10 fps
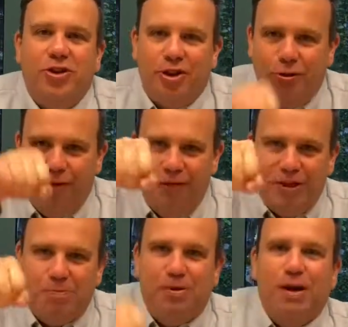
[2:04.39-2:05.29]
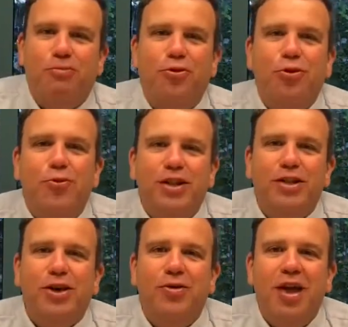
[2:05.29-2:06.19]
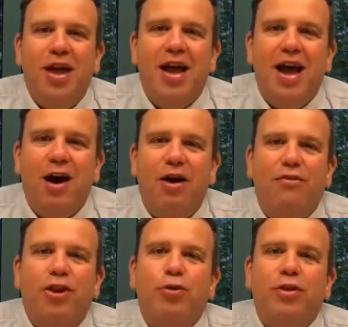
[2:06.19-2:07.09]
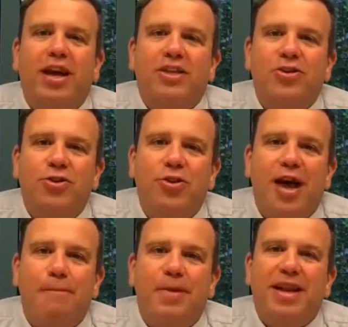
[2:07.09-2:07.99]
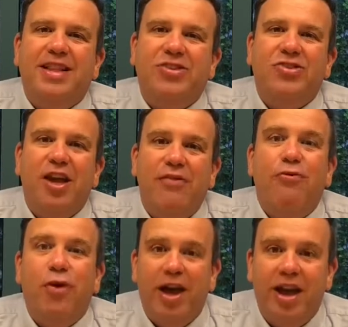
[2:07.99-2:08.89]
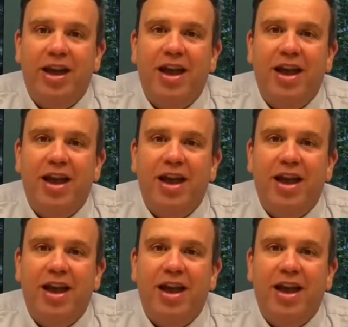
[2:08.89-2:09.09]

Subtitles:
You can do a fist bump through the window, however you would like to do that, but in a safe way.